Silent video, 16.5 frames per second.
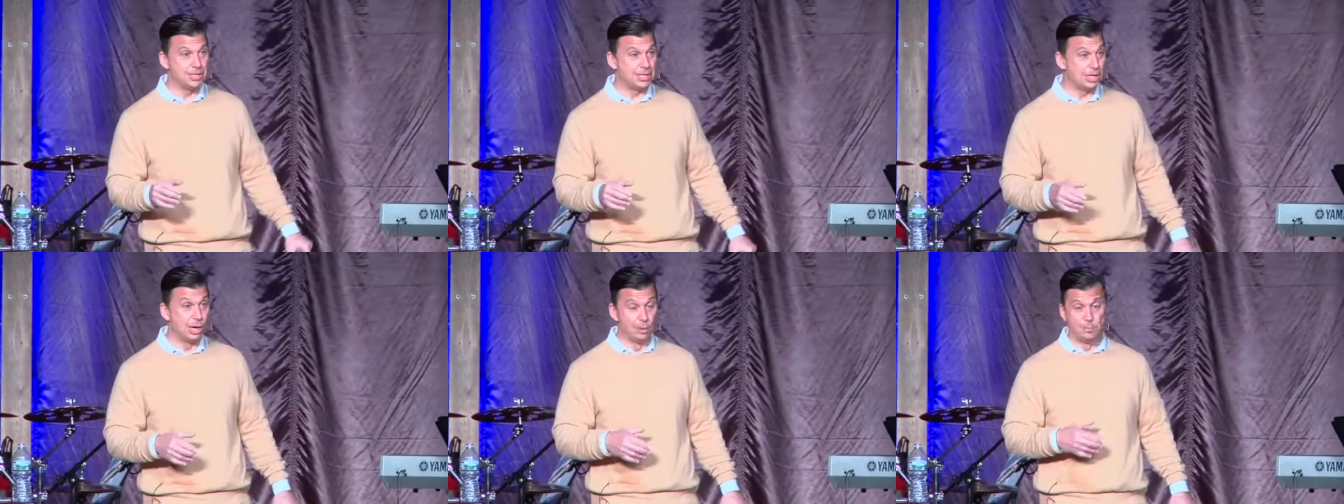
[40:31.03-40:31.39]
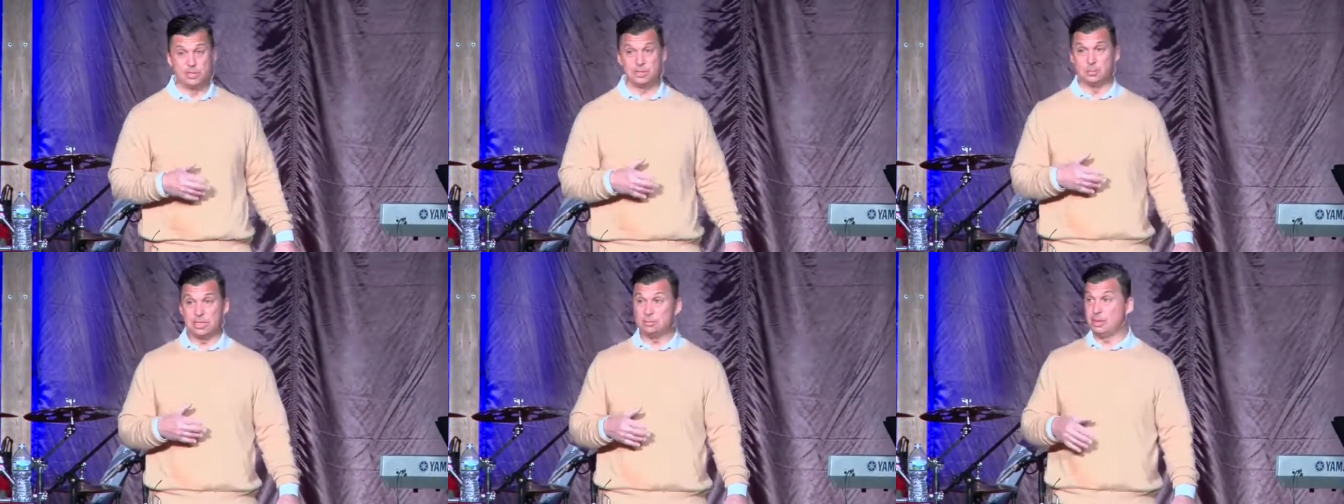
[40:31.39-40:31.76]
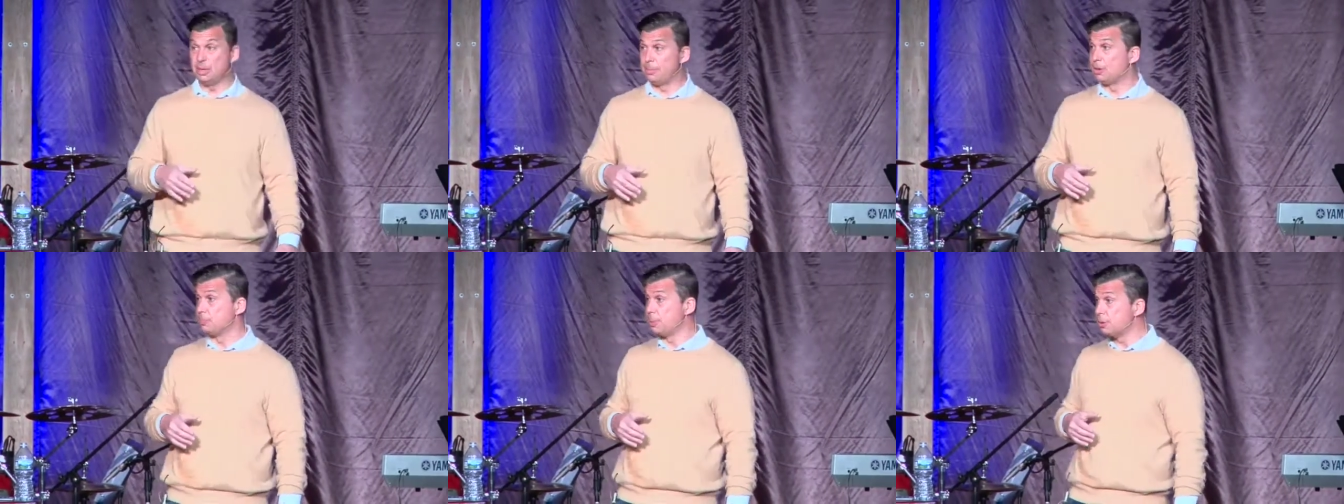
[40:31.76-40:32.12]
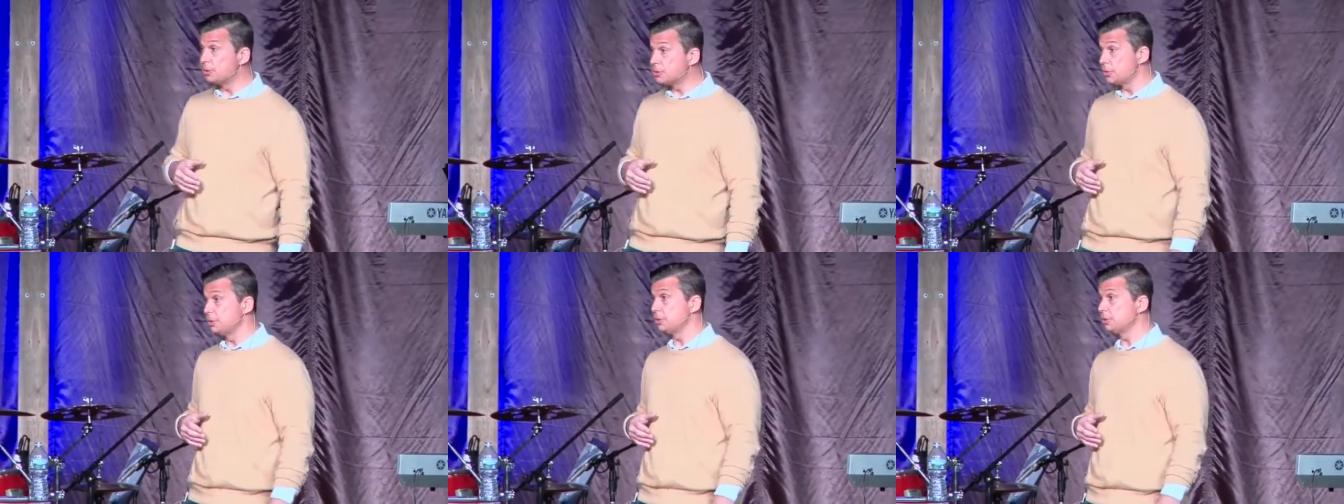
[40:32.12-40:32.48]
I hope this makes me a better
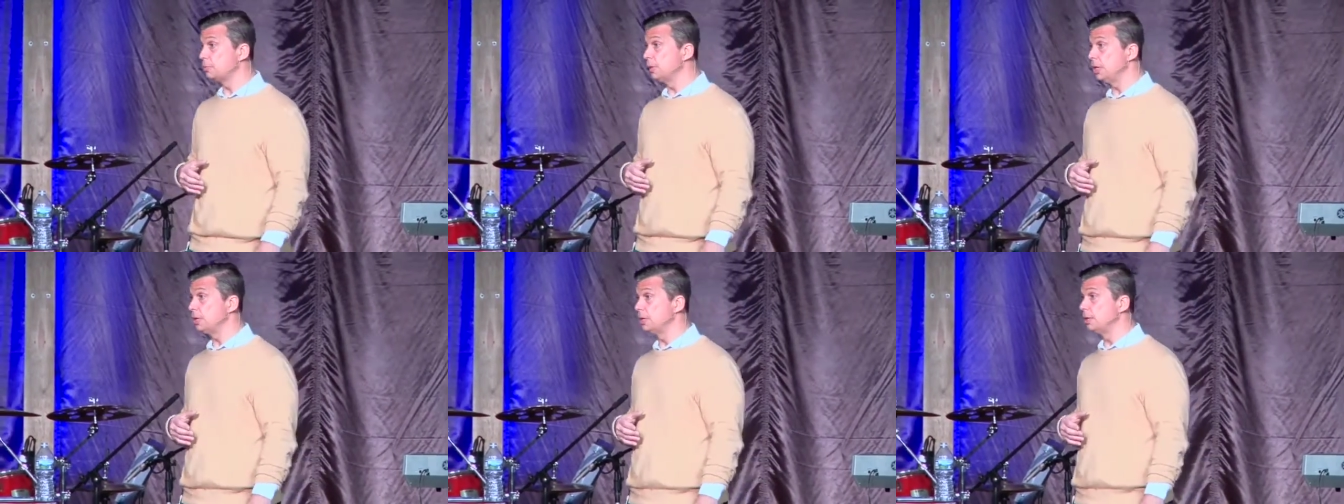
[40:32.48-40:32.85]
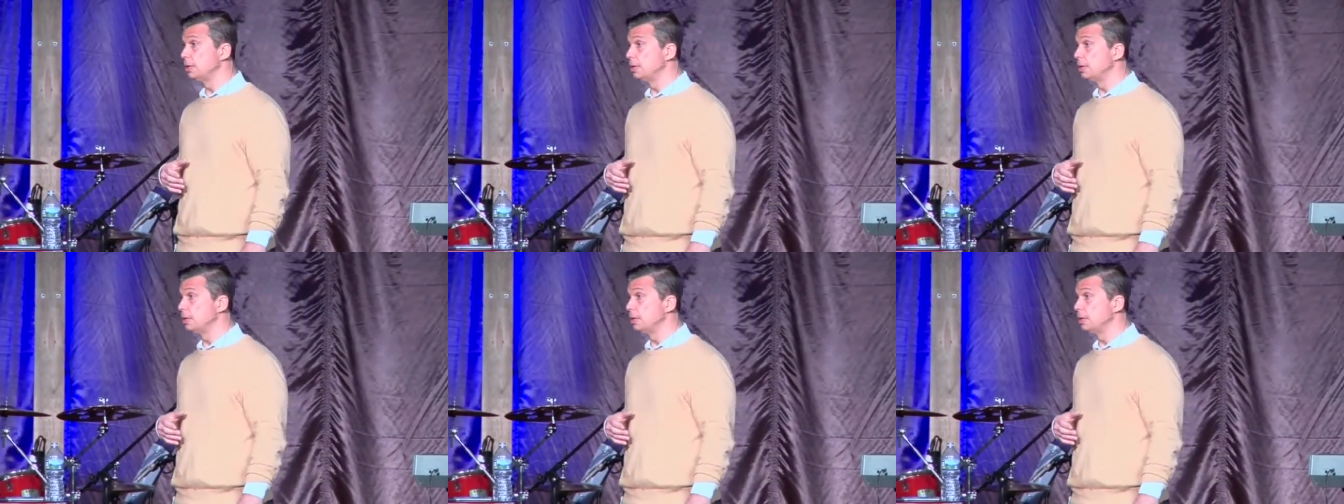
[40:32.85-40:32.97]
person this week.